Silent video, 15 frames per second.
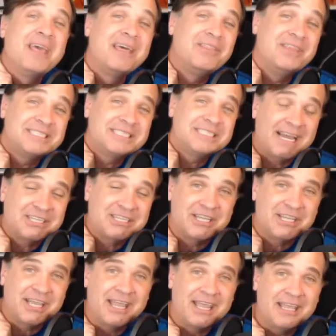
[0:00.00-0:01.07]
This
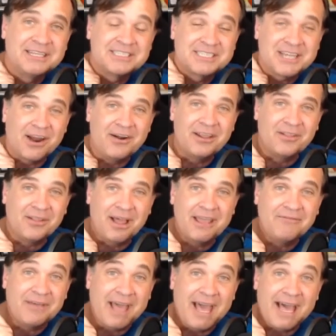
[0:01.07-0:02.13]
actually started
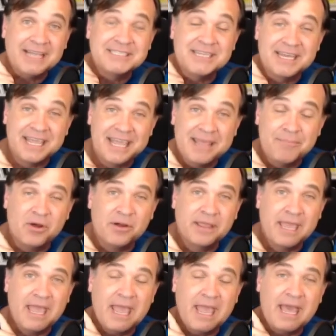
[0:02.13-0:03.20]
life as an
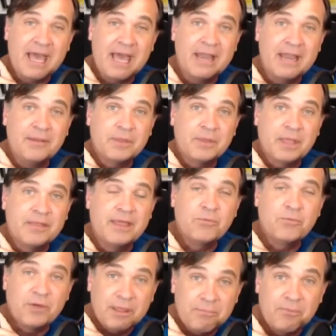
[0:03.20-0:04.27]
ebook, and
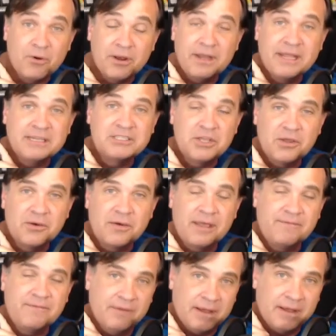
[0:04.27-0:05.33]
then we put it into
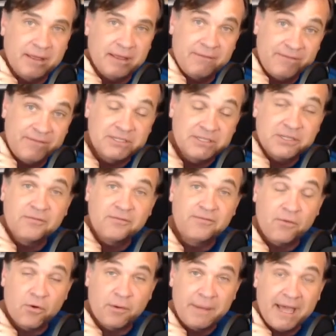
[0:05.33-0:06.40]
physical
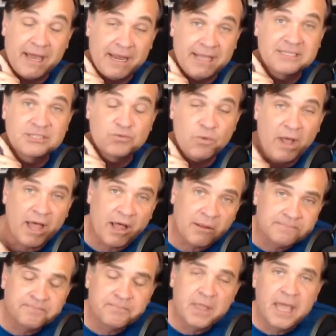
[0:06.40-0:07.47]
format as
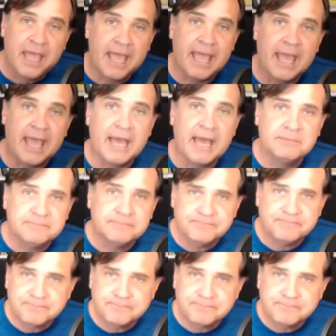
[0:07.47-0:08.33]
well. And